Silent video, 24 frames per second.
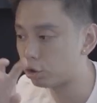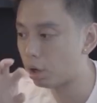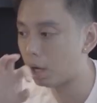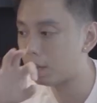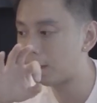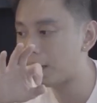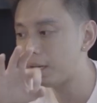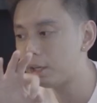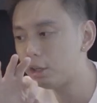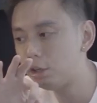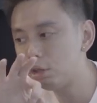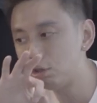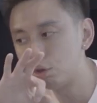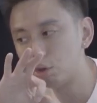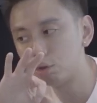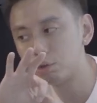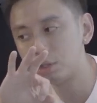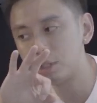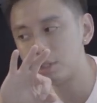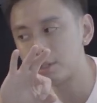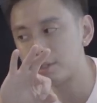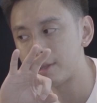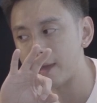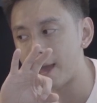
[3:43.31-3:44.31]
So I'd like you to
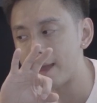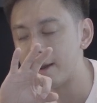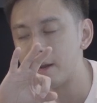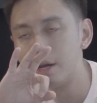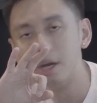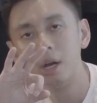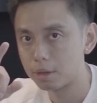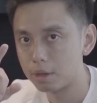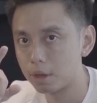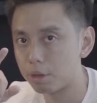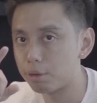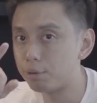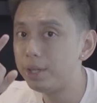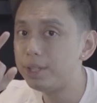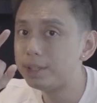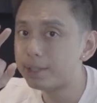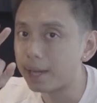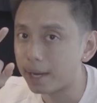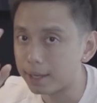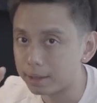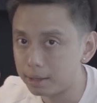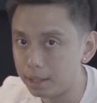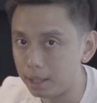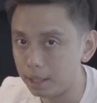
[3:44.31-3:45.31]
notice that the three
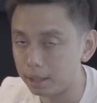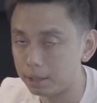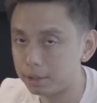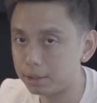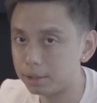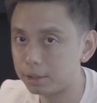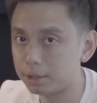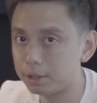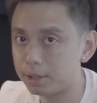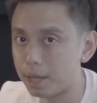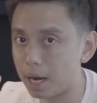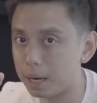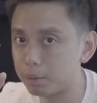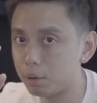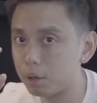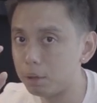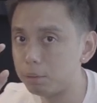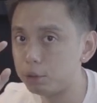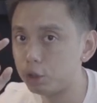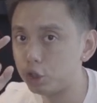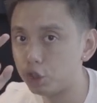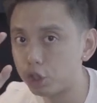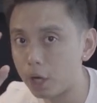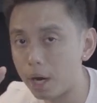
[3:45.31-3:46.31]
techniques that I'm
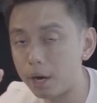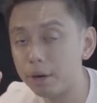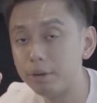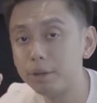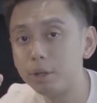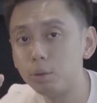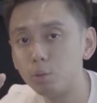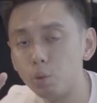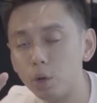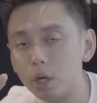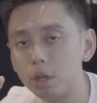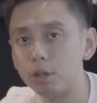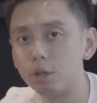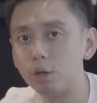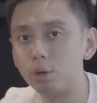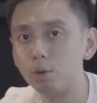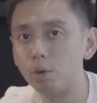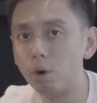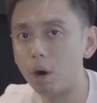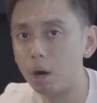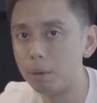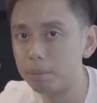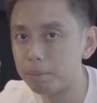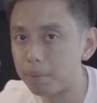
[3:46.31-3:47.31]
gonna be sharing with
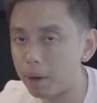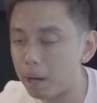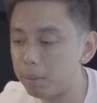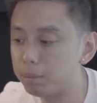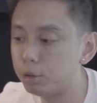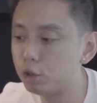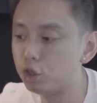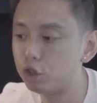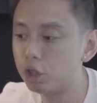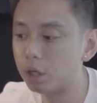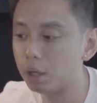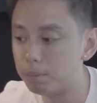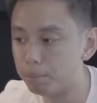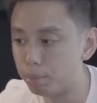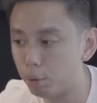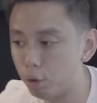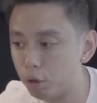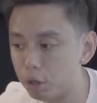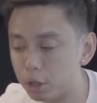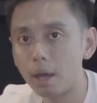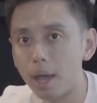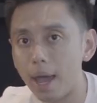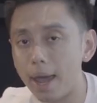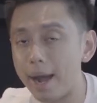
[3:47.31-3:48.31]
you on publishing a
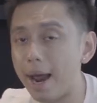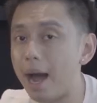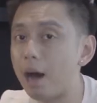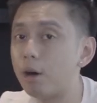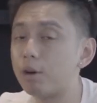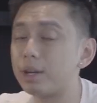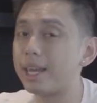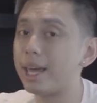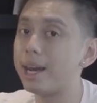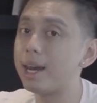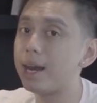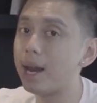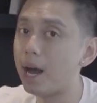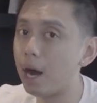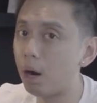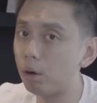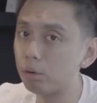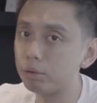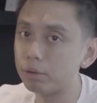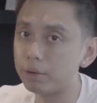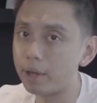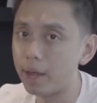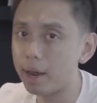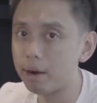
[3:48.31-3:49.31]
book and how to get it
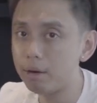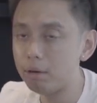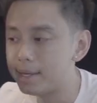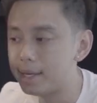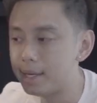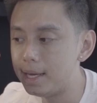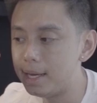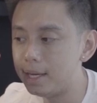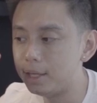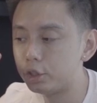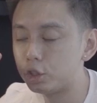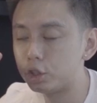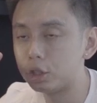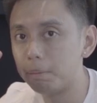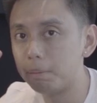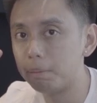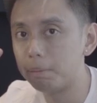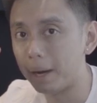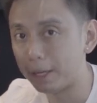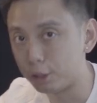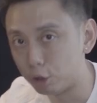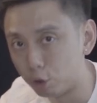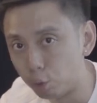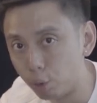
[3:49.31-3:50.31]
out there is
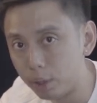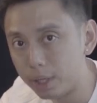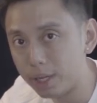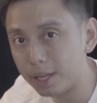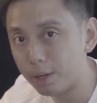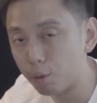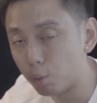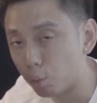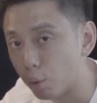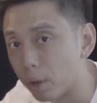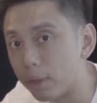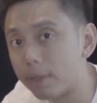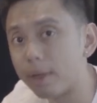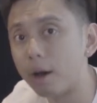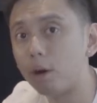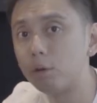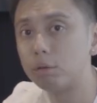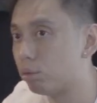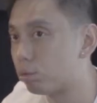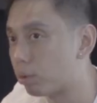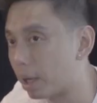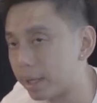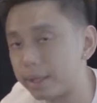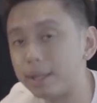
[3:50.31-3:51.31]
by doing it
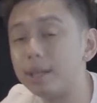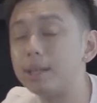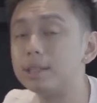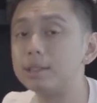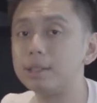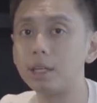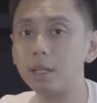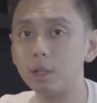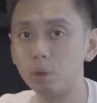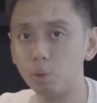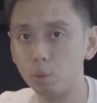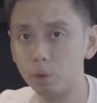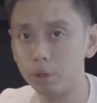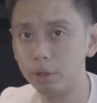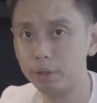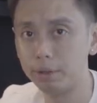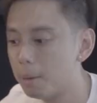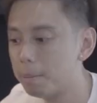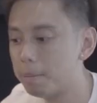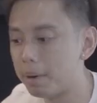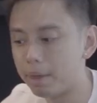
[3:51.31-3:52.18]
without writing a single word.